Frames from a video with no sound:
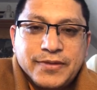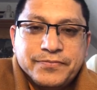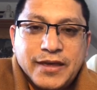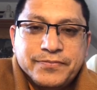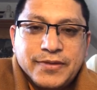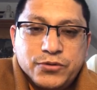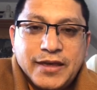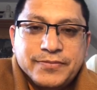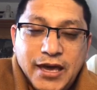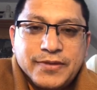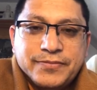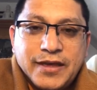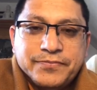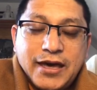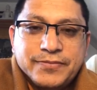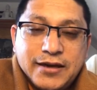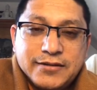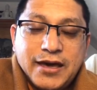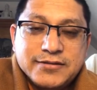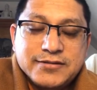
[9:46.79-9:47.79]
he
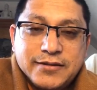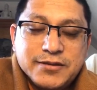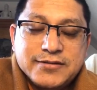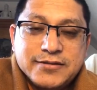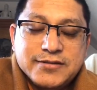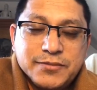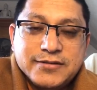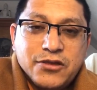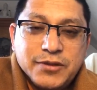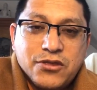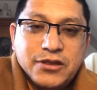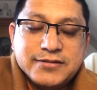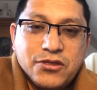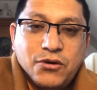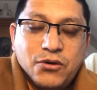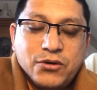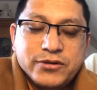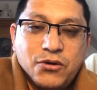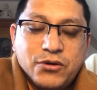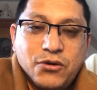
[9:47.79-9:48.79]
had similar
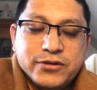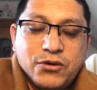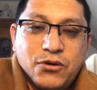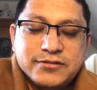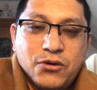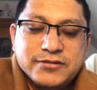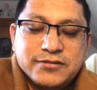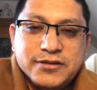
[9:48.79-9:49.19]
thoughts,